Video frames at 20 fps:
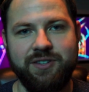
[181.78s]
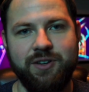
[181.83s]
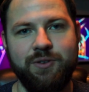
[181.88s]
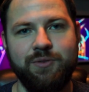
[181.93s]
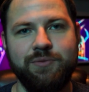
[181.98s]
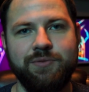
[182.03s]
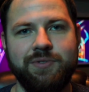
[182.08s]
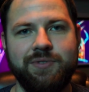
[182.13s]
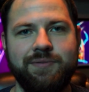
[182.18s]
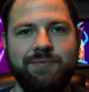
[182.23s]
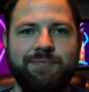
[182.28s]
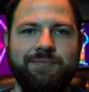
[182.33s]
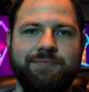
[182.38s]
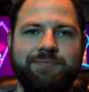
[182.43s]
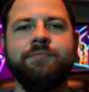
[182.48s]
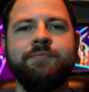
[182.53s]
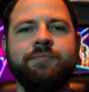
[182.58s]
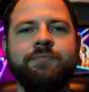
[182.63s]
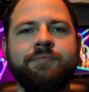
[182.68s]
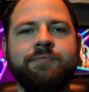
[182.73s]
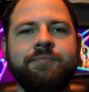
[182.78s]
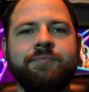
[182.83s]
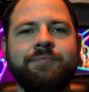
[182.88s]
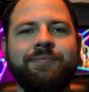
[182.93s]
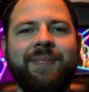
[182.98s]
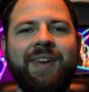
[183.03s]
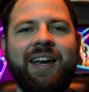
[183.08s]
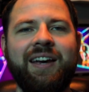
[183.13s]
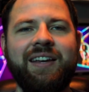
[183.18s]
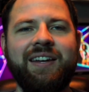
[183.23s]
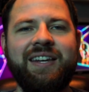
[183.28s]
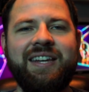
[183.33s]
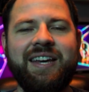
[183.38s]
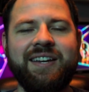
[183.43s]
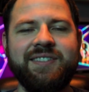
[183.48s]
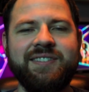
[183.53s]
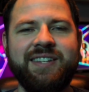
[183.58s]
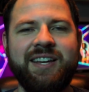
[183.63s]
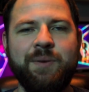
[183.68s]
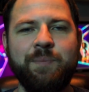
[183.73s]
Zones.
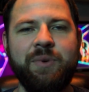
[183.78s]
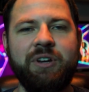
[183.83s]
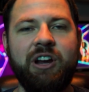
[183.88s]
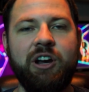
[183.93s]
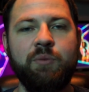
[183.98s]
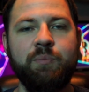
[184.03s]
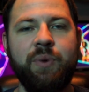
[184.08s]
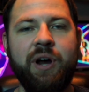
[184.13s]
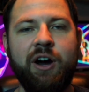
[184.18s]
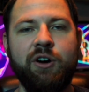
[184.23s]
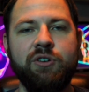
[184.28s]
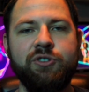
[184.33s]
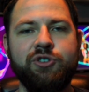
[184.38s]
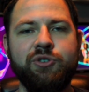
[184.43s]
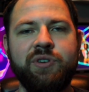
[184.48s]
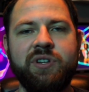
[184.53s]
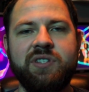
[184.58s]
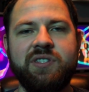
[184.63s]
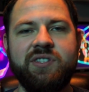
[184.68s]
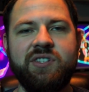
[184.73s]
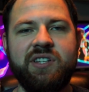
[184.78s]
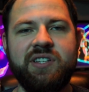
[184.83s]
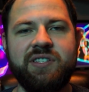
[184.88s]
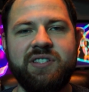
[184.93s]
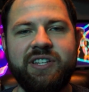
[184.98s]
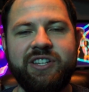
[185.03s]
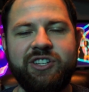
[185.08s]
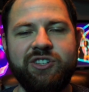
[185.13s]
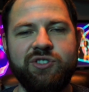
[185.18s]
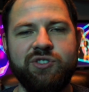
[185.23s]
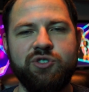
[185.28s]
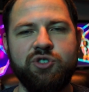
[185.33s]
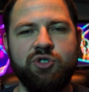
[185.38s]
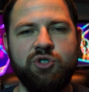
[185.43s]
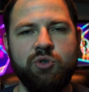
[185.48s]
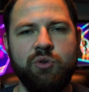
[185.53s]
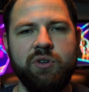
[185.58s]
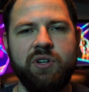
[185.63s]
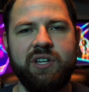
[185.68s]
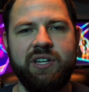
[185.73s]
Next up in our PowerToys list is
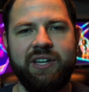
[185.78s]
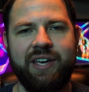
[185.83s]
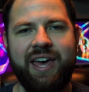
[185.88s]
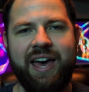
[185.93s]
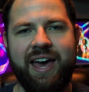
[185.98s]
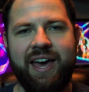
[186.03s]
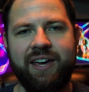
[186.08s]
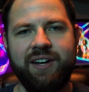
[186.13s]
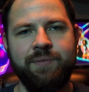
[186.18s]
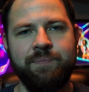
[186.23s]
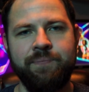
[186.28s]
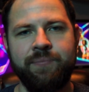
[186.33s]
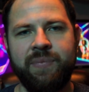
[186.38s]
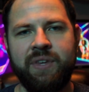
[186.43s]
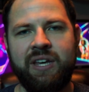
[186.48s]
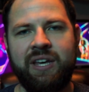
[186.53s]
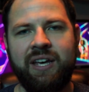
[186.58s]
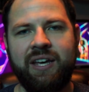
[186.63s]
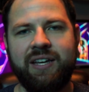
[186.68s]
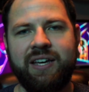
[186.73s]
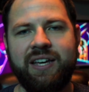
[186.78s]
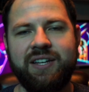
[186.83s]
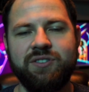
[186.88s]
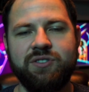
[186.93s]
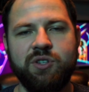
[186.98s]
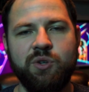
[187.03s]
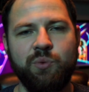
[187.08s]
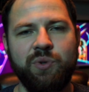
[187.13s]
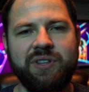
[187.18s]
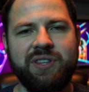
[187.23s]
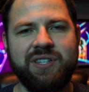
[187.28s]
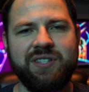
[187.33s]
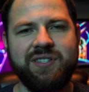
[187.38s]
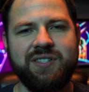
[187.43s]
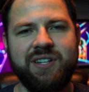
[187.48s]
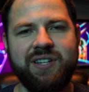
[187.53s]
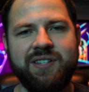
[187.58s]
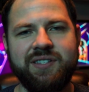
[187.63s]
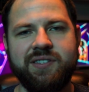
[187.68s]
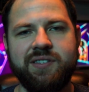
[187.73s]
Shortcut Guide. And so what this
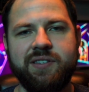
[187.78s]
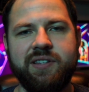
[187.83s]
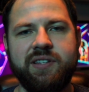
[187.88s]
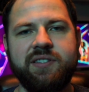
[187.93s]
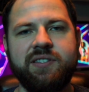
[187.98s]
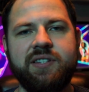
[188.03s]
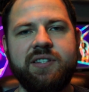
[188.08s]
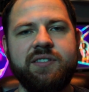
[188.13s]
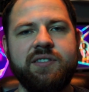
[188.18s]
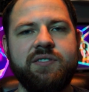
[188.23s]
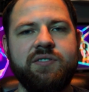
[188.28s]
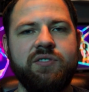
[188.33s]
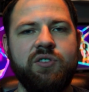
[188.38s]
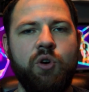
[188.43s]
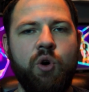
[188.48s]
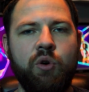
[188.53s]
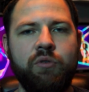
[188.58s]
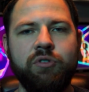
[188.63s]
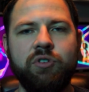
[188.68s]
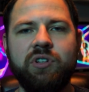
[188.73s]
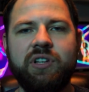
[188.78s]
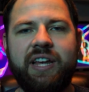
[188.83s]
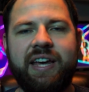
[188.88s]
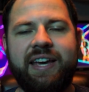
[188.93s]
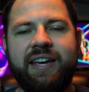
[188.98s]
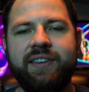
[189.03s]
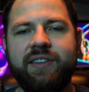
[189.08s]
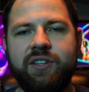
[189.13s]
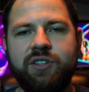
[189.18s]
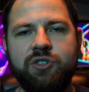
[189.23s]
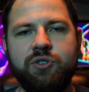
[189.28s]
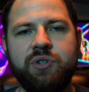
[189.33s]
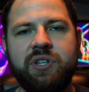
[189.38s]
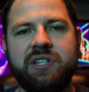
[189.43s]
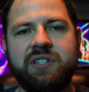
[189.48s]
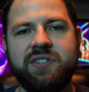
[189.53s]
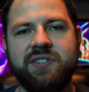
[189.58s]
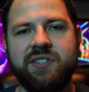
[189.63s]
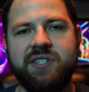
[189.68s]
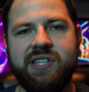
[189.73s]
does is this is an overlay that you
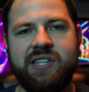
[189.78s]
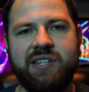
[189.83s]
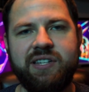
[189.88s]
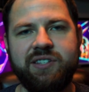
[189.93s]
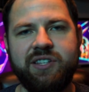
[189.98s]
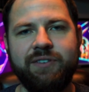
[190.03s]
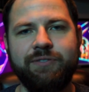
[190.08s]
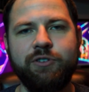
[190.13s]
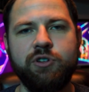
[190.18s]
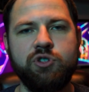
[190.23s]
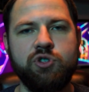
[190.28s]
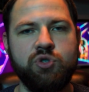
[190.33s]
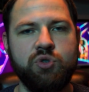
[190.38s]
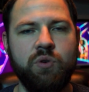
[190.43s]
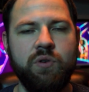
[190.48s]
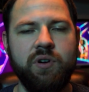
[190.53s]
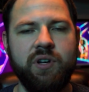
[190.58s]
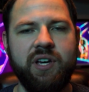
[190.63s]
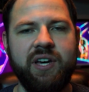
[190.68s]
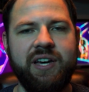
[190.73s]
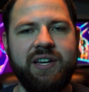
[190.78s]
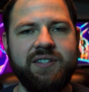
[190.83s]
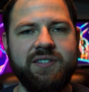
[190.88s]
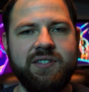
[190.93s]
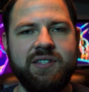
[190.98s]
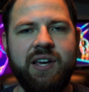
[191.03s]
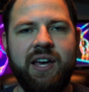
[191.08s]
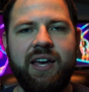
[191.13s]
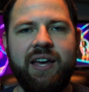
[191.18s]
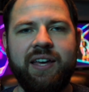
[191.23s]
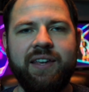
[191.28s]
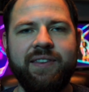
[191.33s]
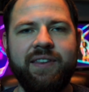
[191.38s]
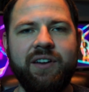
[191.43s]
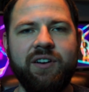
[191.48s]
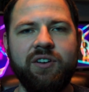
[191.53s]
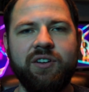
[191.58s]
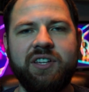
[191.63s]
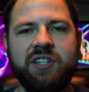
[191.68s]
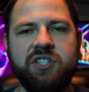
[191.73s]
can see different shortcuts
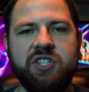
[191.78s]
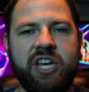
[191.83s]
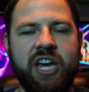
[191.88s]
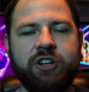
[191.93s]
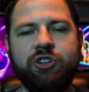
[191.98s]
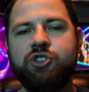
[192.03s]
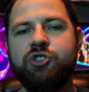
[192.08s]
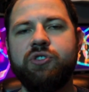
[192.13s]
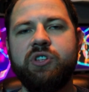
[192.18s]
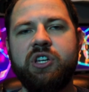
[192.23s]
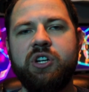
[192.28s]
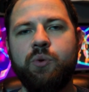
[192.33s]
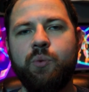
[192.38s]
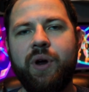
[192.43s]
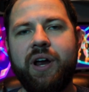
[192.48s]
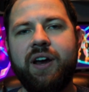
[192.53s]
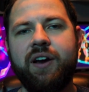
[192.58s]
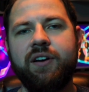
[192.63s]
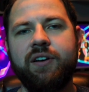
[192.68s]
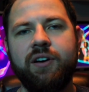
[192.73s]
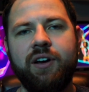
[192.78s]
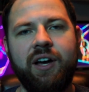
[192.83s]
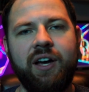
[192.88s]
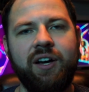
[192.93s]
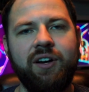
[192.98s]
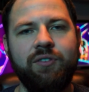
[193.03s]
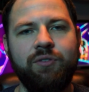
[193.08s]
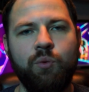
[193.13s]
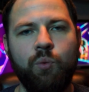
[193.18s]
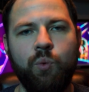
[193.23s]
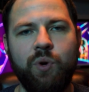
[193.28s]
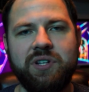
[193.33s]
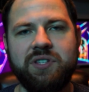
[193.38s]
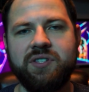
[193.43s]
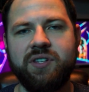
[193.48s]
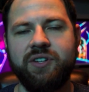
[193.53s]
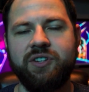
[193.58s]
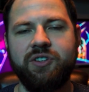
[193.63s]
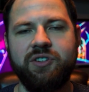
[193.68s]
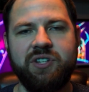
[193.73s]
that are contextually aware of
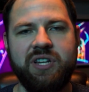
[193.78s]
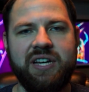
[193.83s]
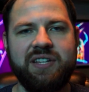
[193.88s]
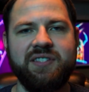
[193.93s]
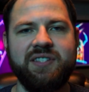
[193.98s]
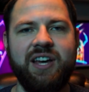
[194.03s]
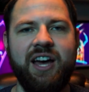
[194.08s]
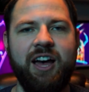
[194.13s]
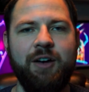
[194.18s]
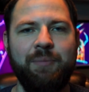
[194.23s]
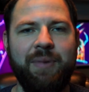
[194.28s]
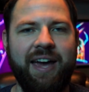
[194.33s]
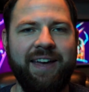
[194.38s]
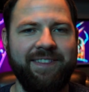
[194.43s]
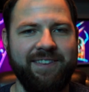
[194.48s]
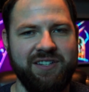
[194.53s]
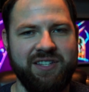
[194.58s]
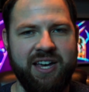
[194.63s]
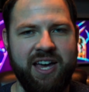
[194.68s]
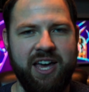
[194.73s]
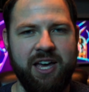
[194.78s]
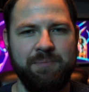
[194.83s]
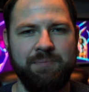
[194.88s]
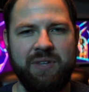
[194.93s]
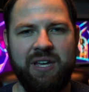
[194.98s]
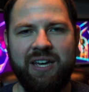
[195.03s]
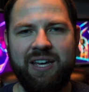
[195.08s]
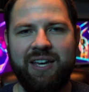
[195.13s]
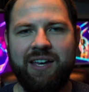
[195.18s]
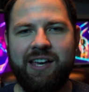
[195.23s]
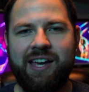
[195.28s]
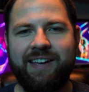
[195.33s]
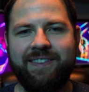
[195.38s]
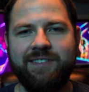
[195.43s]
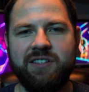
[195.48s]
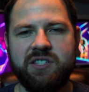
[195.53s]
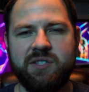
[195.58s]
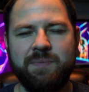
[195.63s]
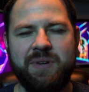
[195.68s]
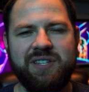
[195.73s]
what's on your desktop at the time.
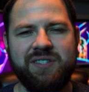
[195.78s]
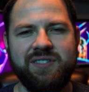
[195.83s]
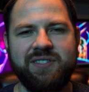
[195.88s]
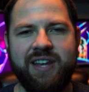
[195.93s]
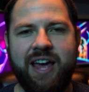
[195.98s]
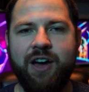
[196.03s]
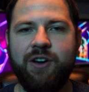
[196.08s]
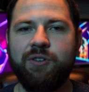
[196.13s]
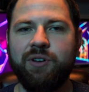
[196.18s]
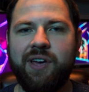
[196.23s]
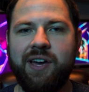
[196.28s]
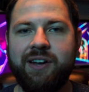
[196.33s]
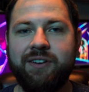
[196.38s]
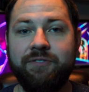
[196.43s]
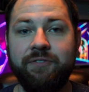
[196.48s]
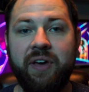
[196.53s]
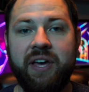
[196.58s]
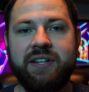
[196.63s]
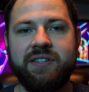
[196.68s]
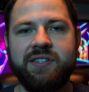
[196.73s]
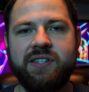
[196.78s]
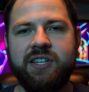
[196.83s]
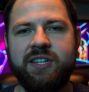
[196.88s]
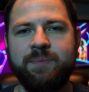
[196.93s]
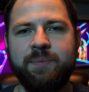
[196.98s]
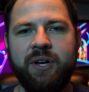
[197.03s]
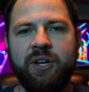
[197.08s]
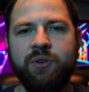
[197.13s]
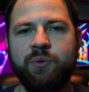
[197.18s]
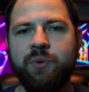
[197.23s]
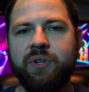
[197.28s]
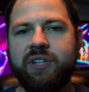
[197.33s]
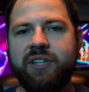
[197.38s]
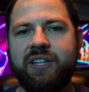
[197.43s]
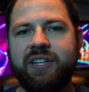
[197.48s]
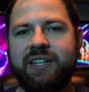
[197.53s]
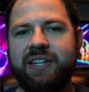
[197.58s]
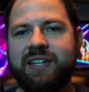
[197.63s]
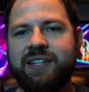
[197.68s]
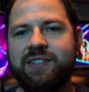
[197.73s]
And this may sound kind of fancy, but
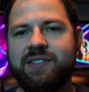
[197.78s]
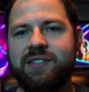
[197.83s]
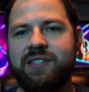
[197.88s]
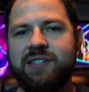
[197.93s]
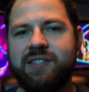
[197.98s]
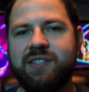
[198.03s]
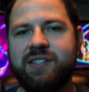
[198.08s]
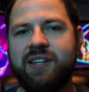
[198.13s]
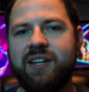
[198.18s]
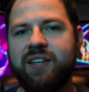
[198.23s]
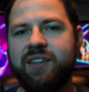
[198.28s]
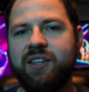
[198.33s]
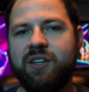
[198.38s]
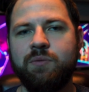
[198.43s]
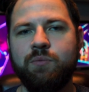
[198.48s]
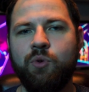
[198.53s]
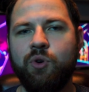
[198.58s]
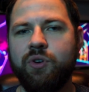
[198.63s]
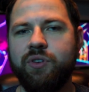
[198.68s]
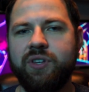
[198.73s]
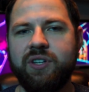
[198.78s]
really it's nothing more